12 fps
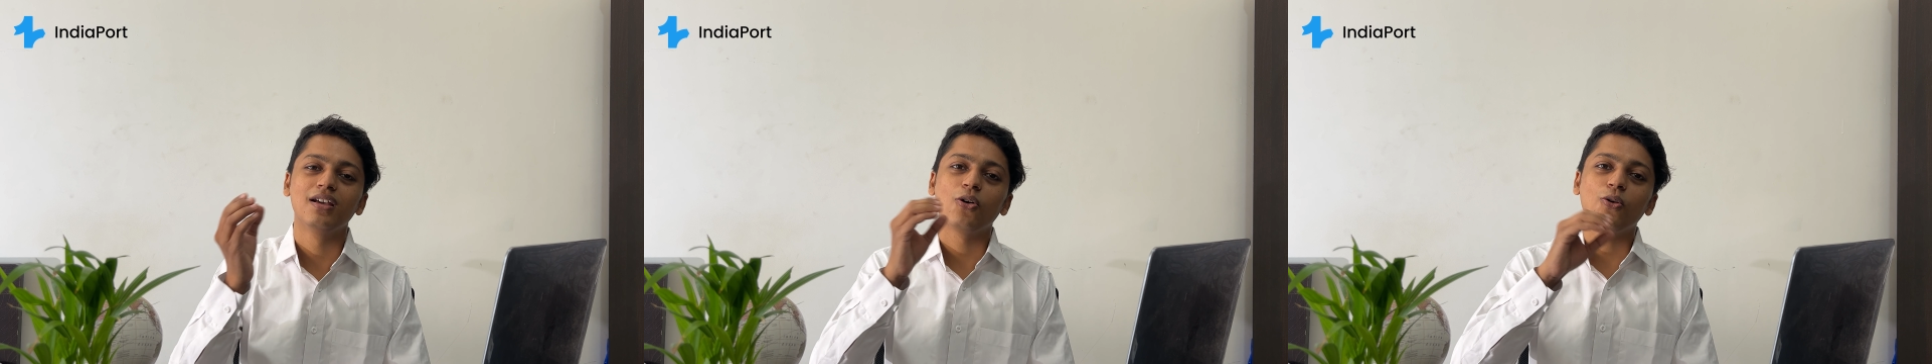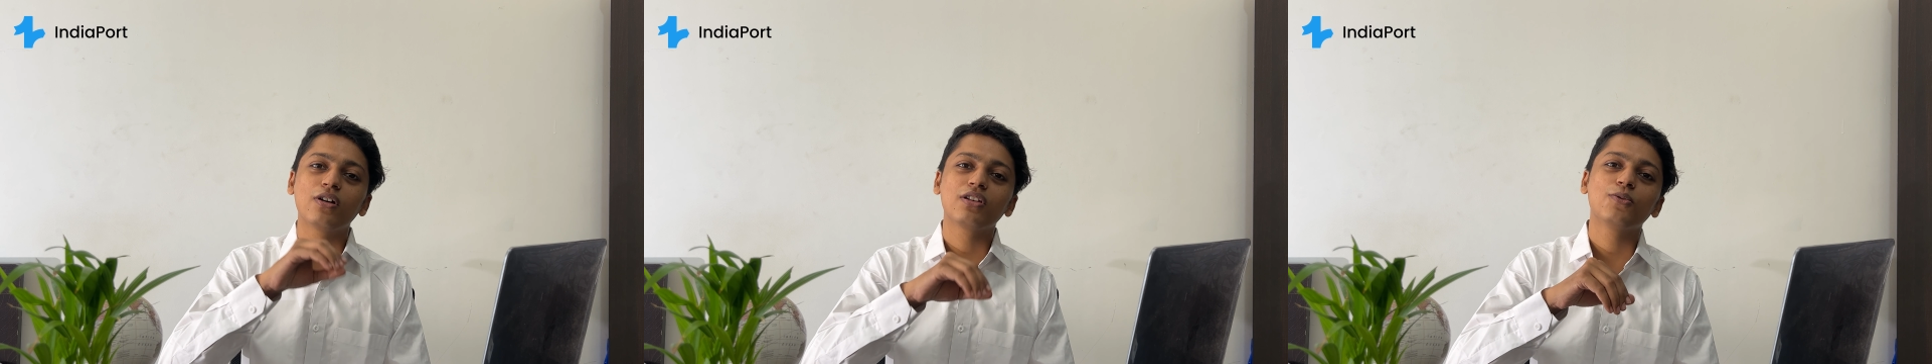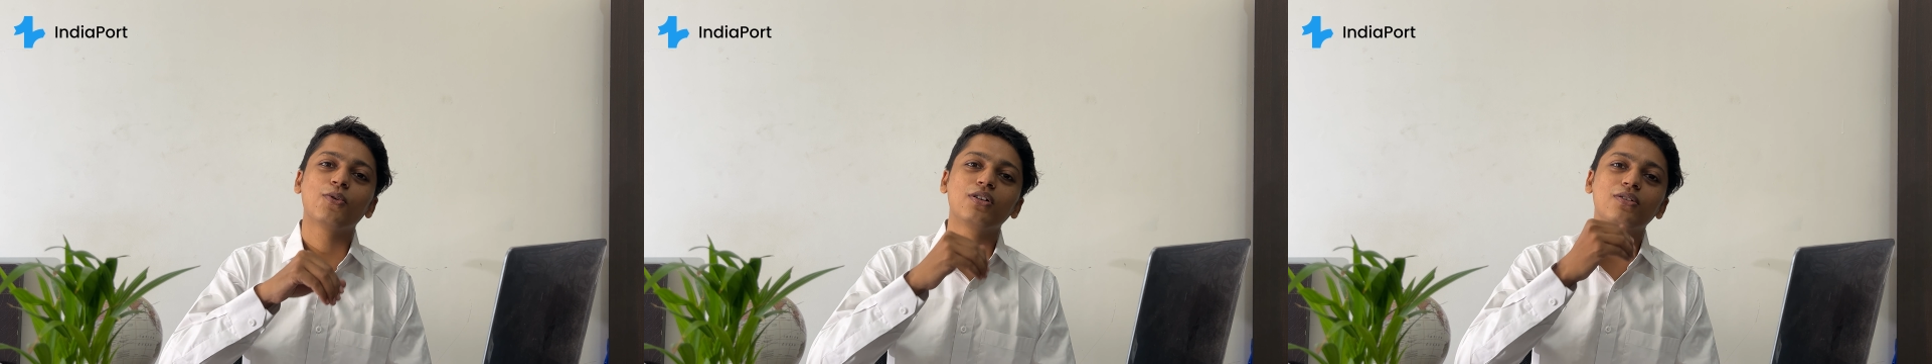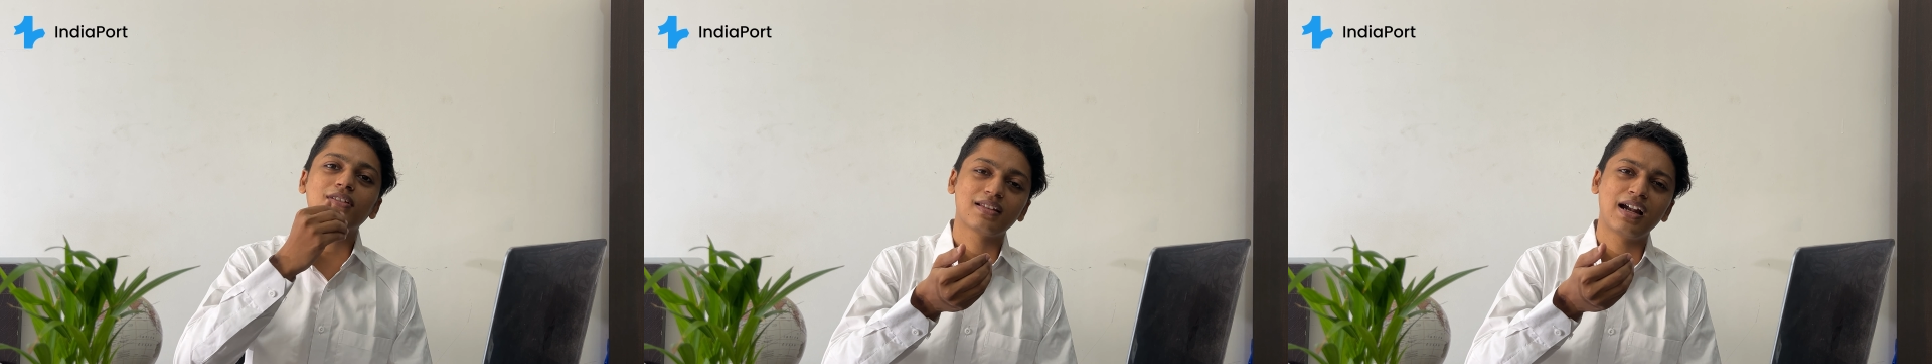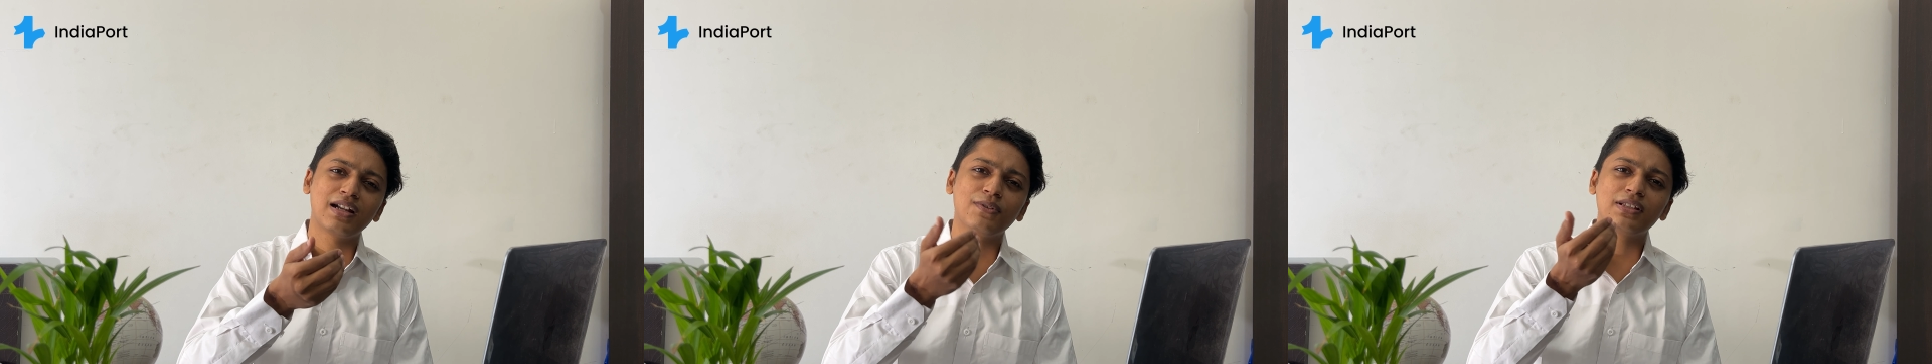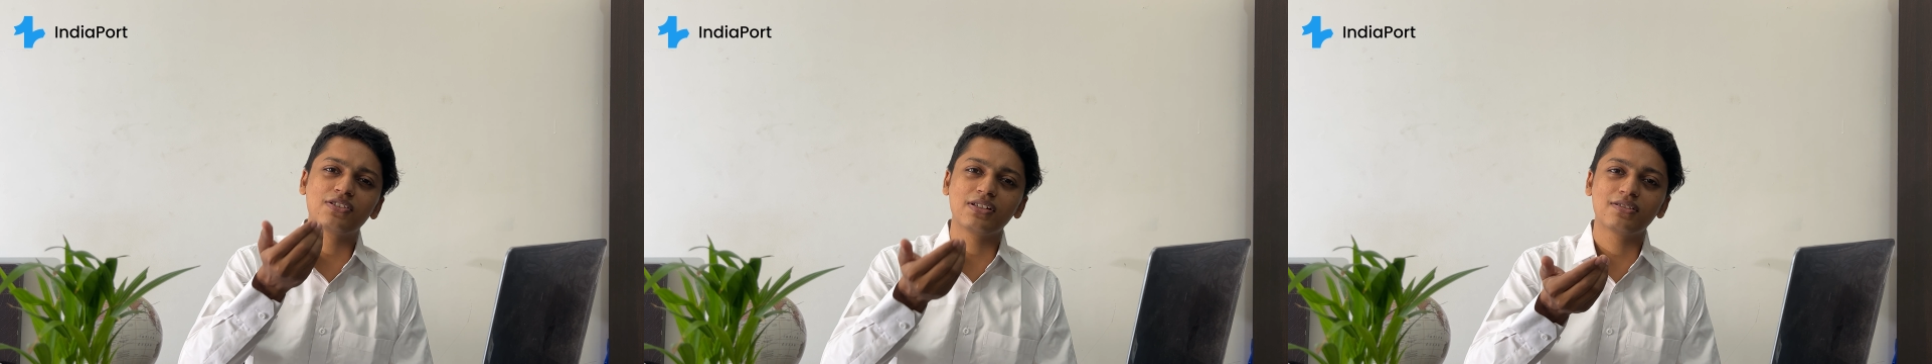or you want to start
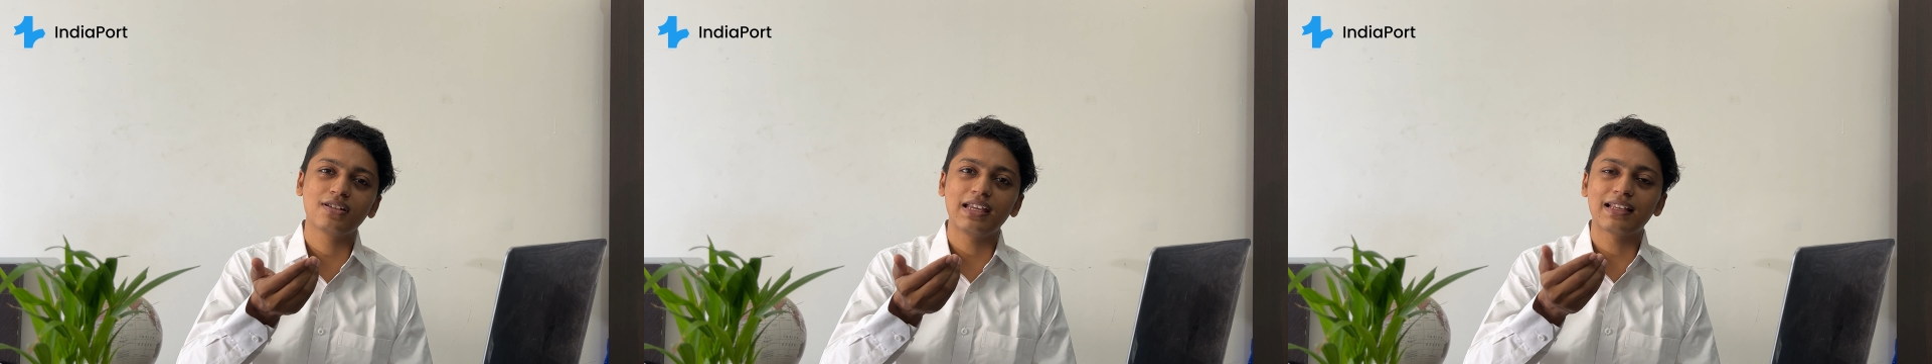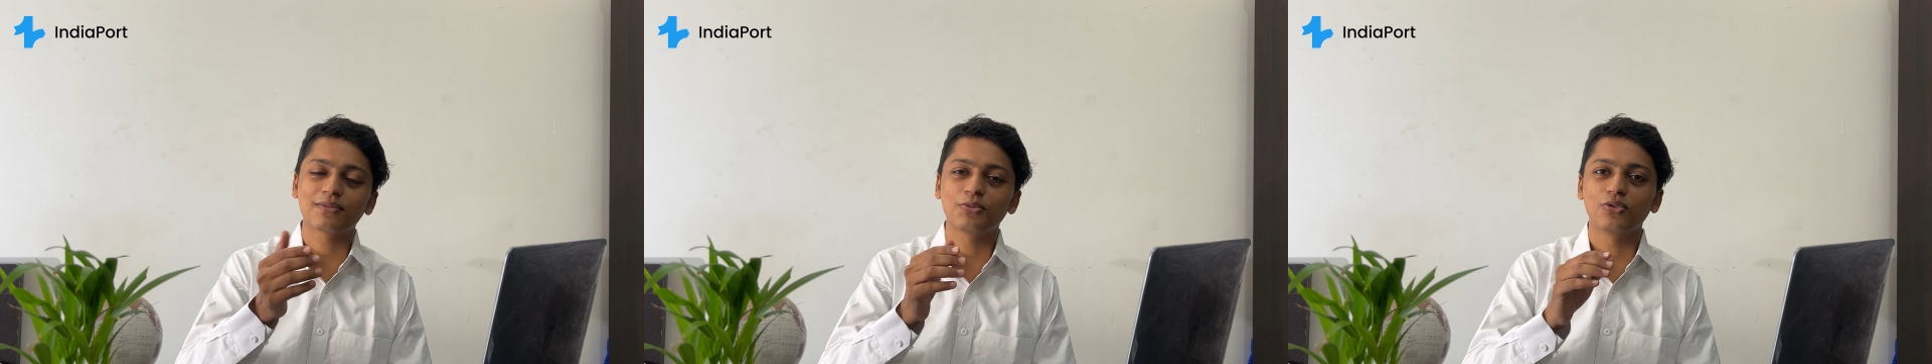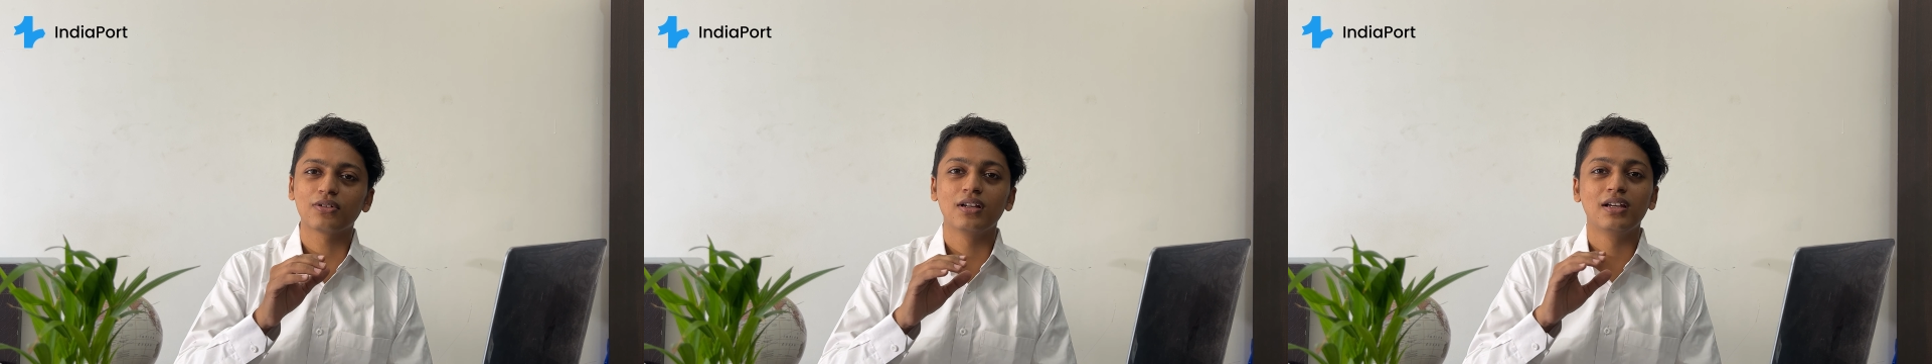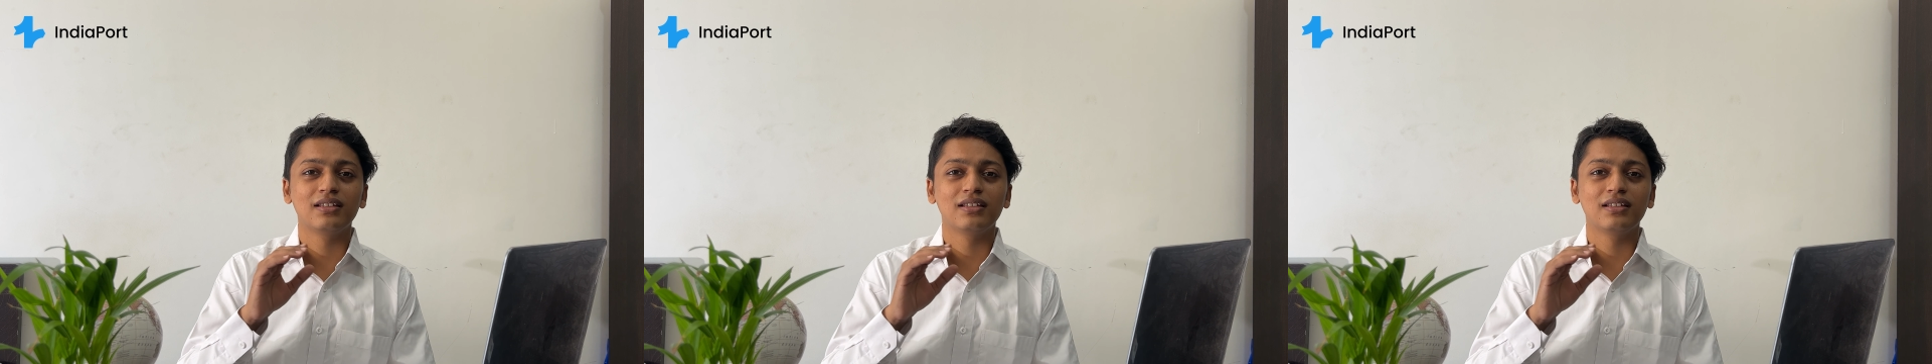with ginger export,